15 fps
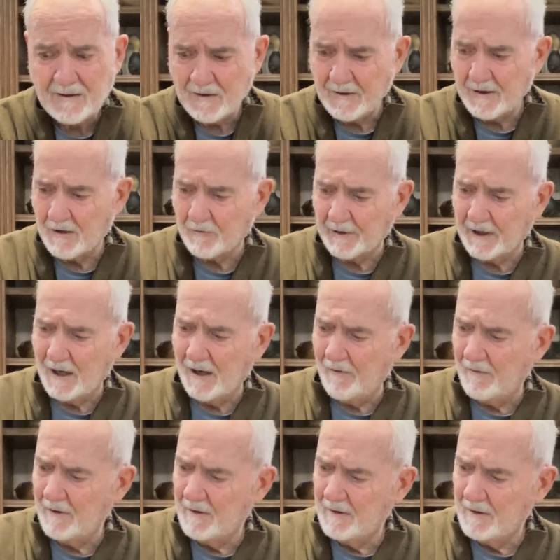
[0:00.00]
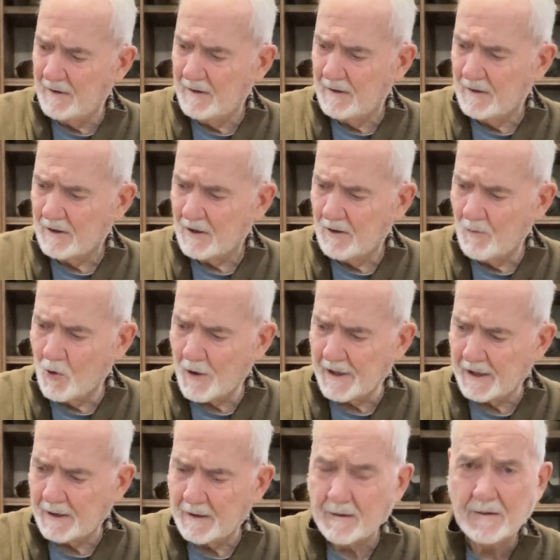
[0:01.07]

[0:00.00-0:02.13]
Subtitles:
Here we go. Good morning.